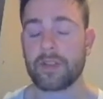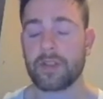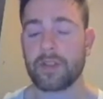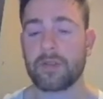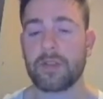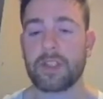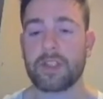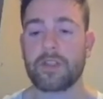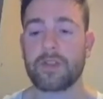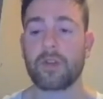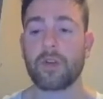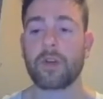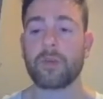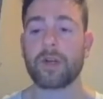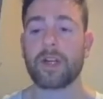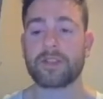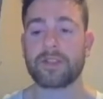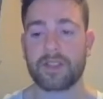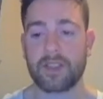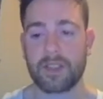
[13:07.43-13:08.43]
You need to know
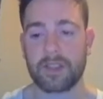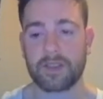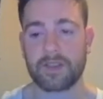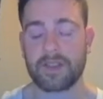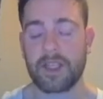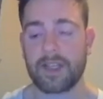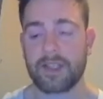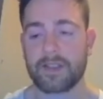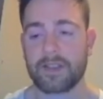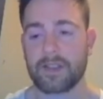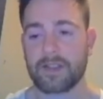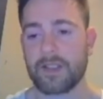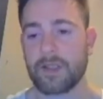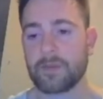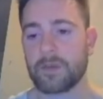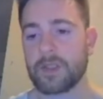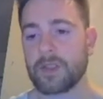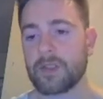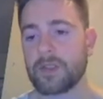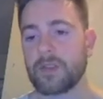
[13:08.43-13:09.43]
about sales tax
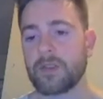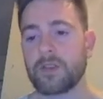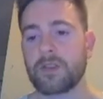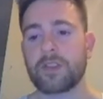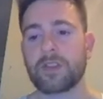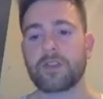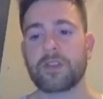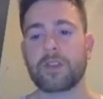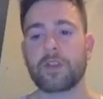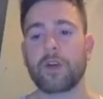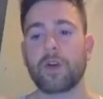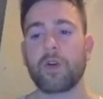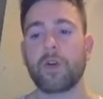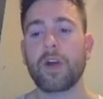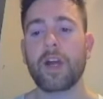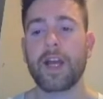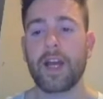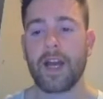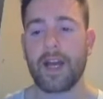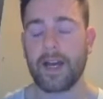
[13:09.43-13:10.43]
exemption. You need to know
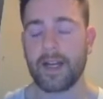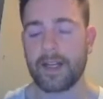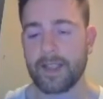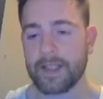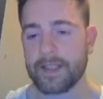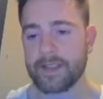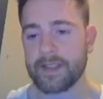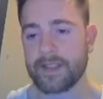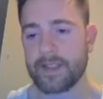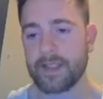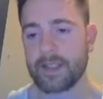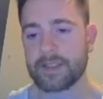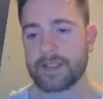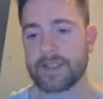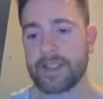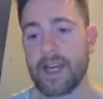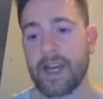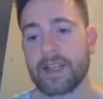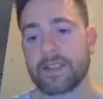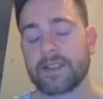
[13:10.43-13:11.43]
how to get sales
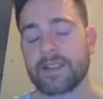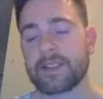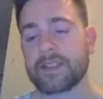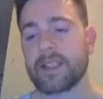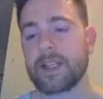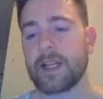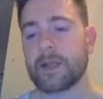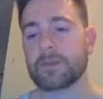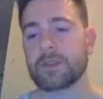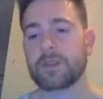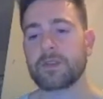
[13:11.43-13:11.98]
tax exempt.